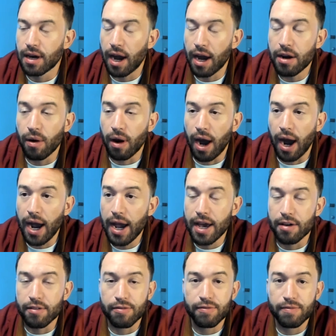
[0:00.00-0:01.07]
I know I
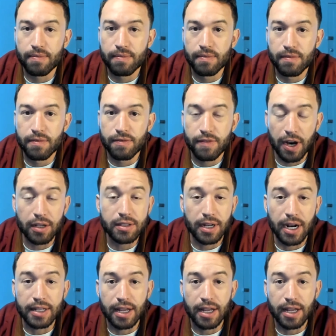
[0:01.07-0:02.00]
have felt and